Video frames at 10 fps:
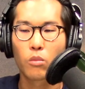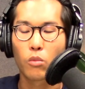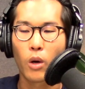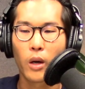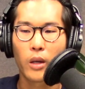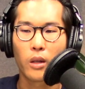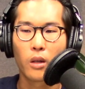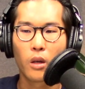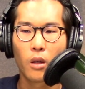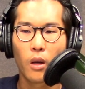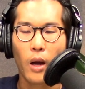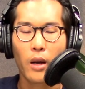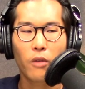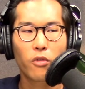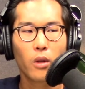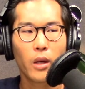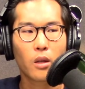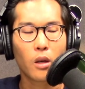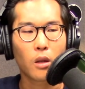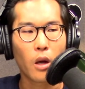Right. And I feel like
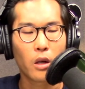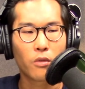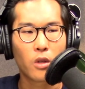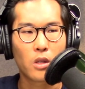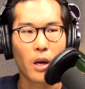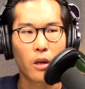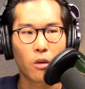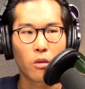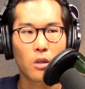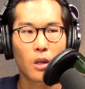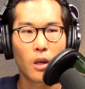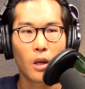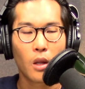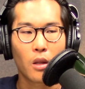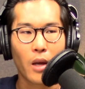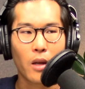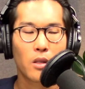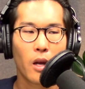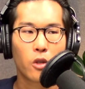a lot of designers, that's